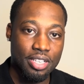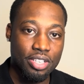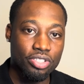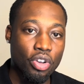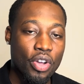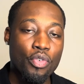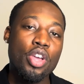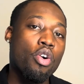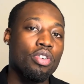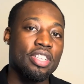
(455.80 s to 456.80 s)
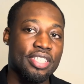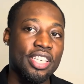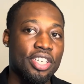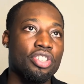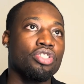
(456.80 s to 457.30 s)
So if we go on to
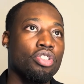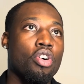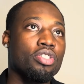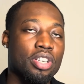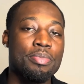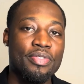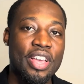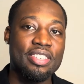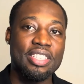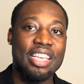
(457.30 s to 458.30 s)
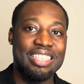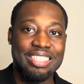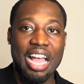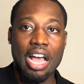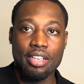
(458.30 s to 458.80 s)
tiers, long-term investing is
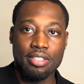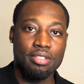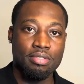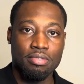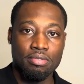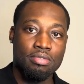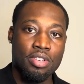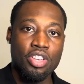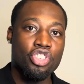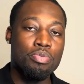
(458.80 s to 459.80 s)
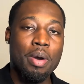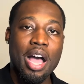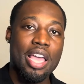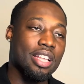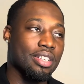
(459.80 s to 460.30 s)
stocks. You're
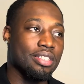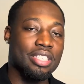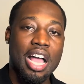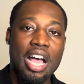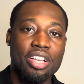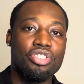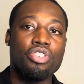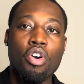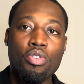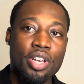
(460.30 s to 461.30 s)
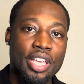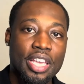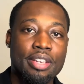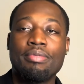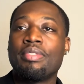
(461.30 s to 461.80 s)
buying stocks, you're holding
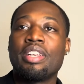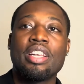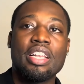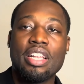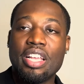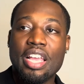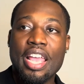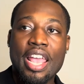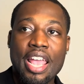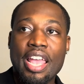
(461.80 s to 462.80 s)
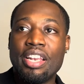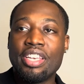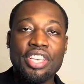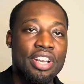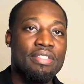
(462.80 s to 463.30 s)
it, and
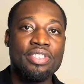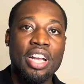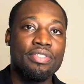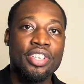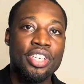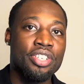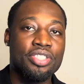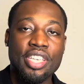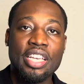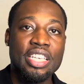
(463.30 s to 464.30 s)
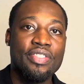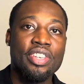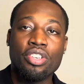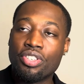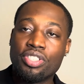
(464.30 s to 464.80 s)
year after year after year, you're seeing
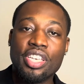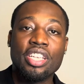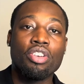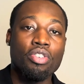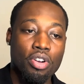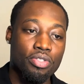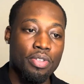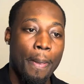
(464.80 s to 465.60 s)
dividend or you're seeing the growth.